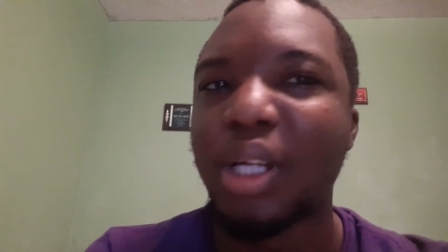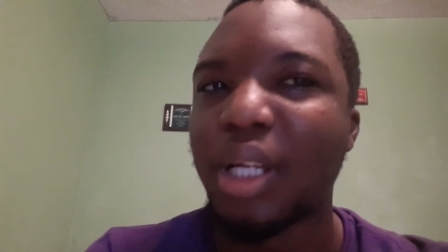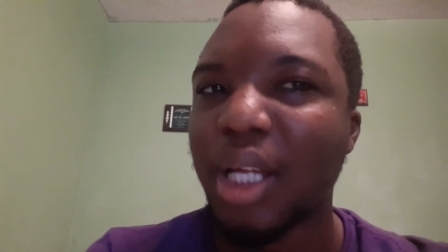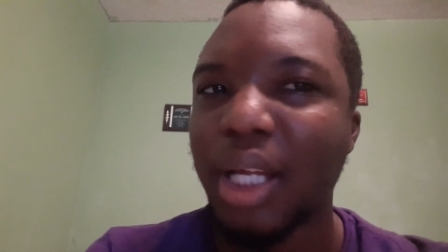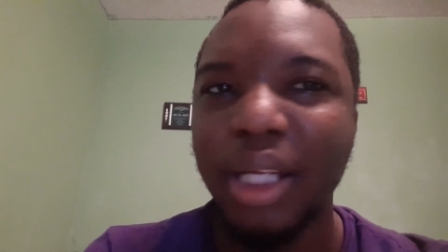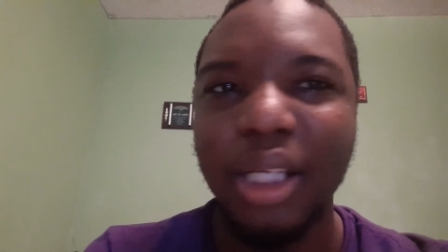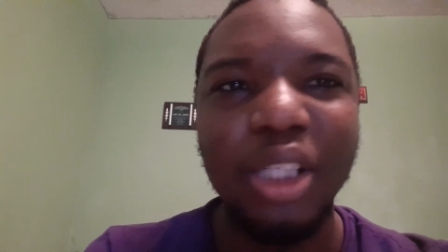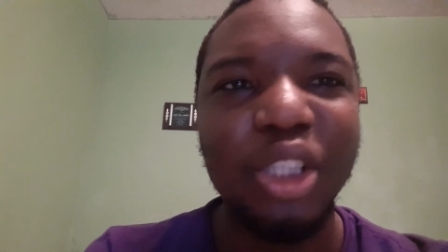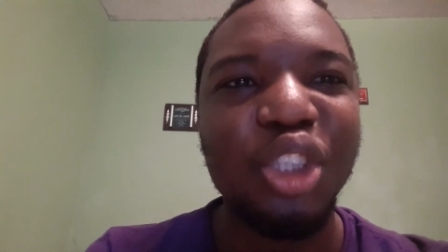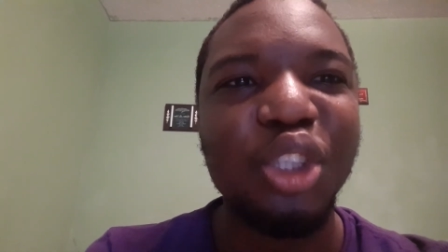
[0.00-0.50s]
I
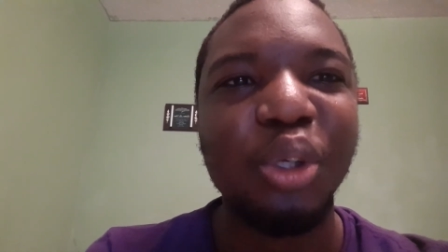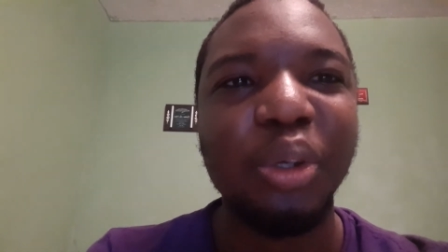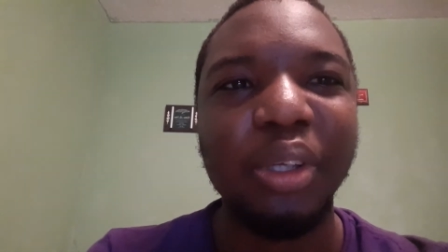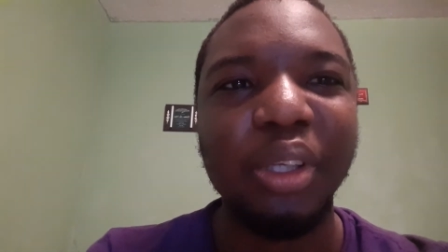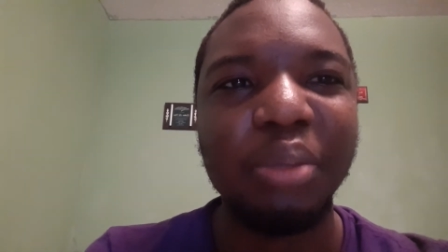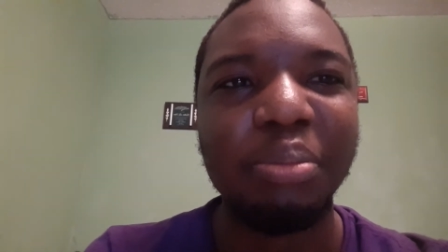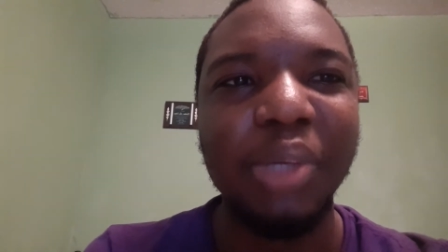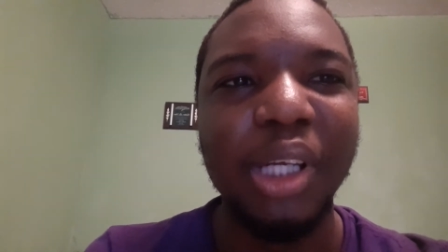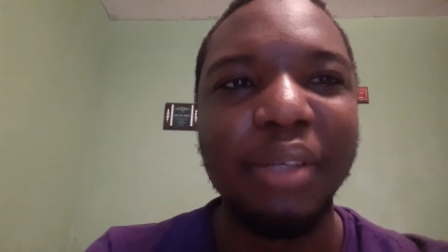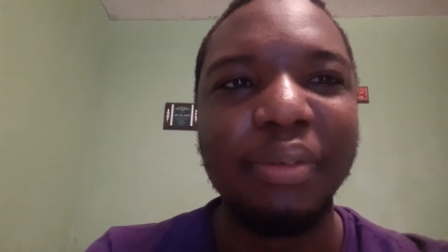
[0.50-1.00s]
could join
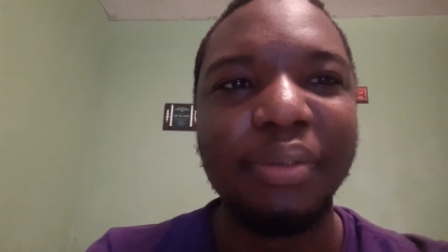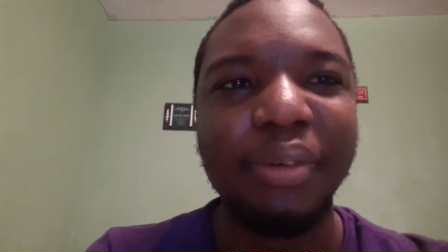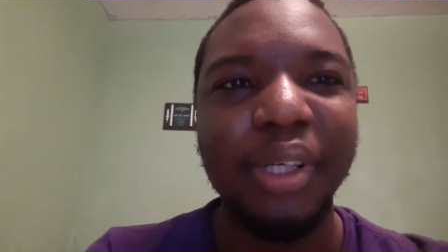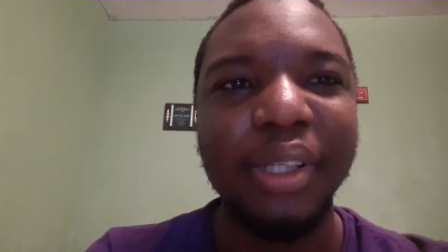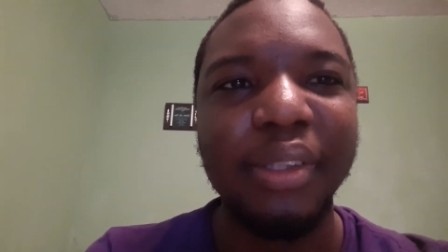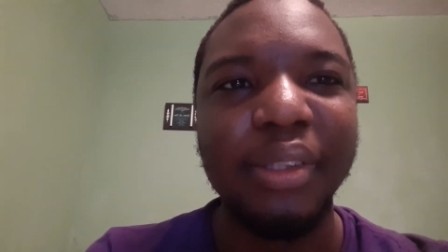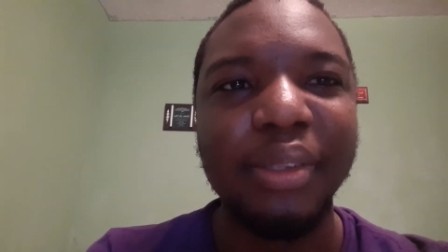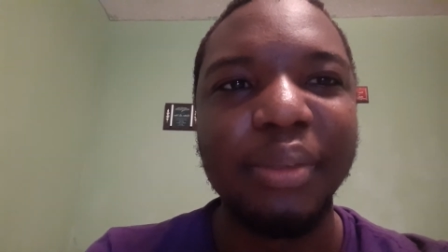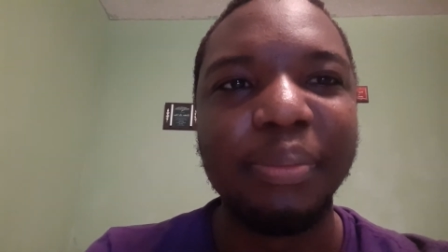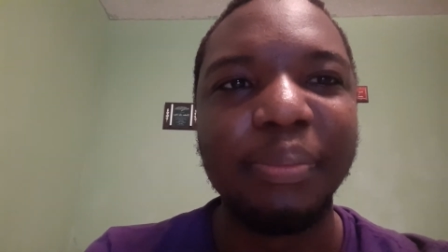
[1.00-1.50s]
you, my friend
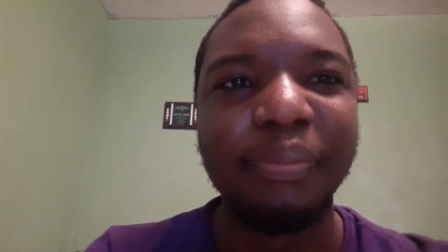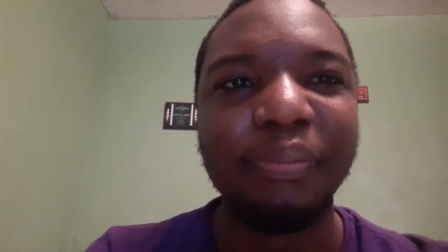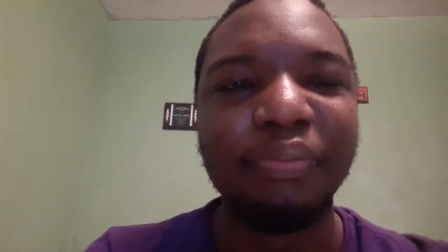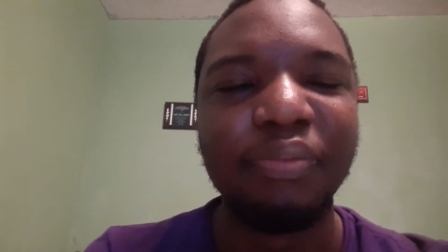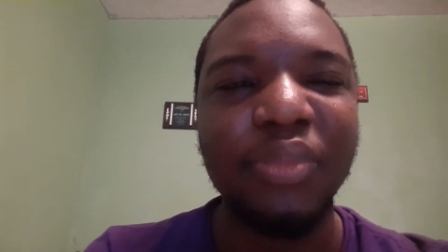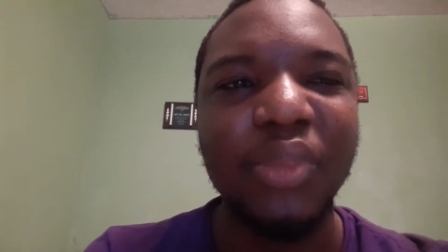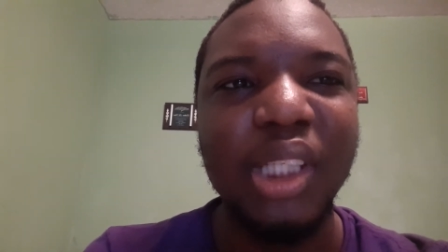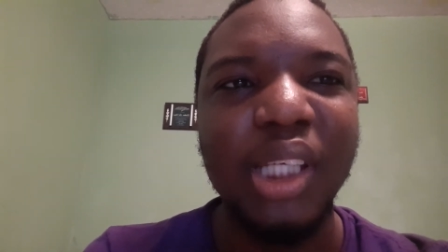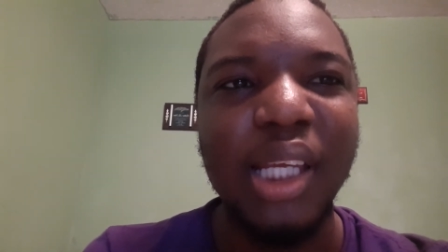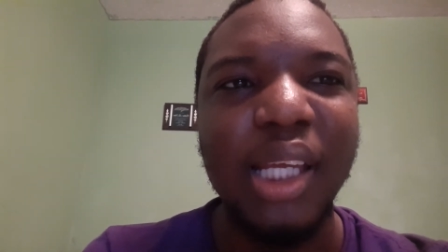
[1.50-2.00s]

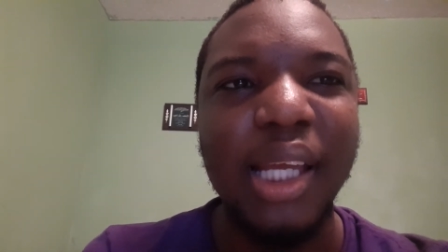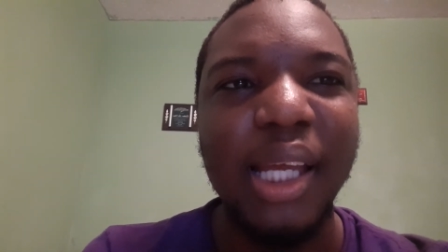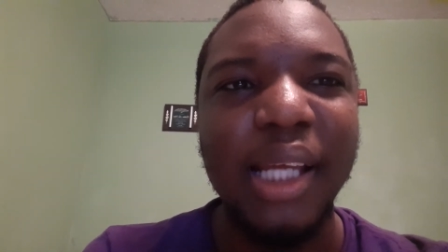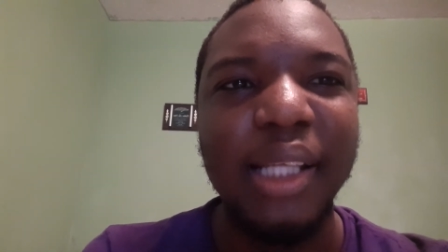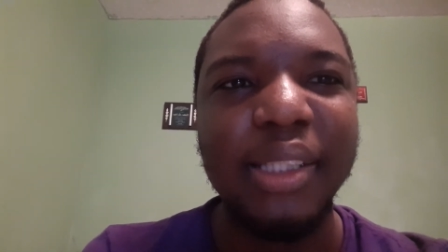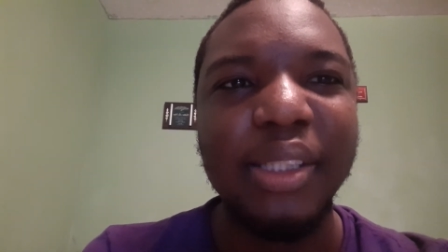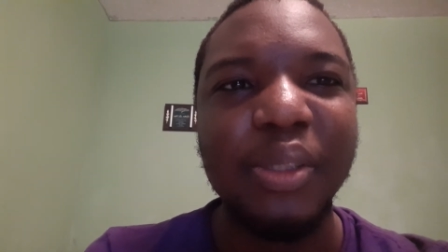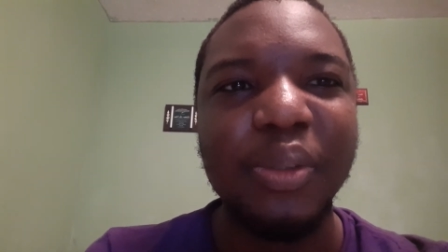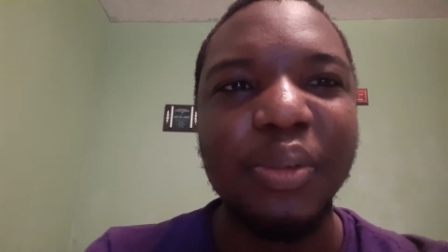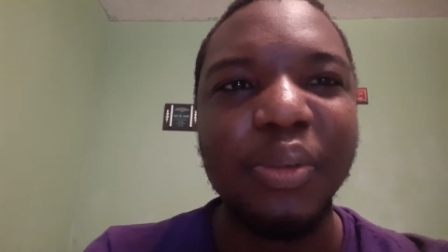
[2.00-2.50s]

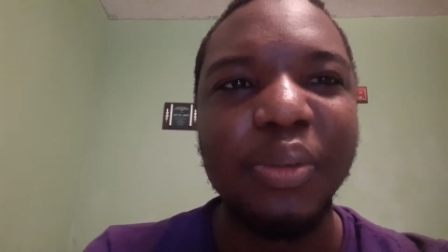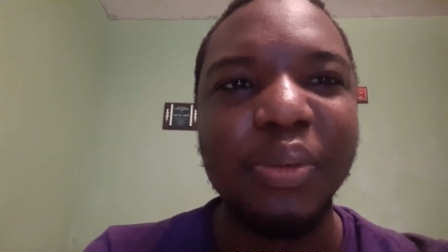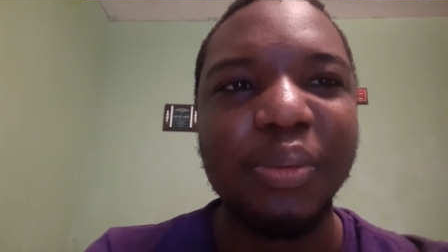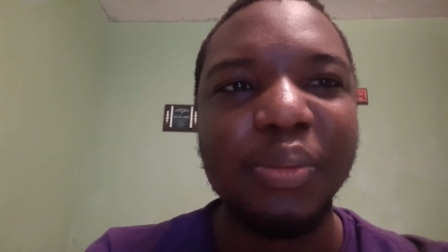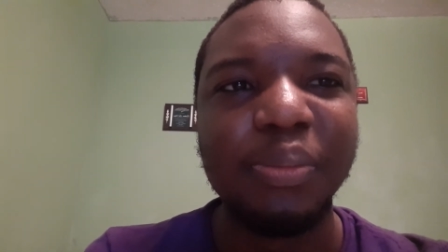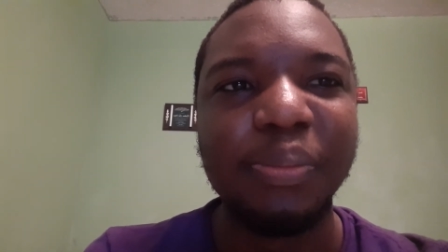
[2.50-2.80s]
and to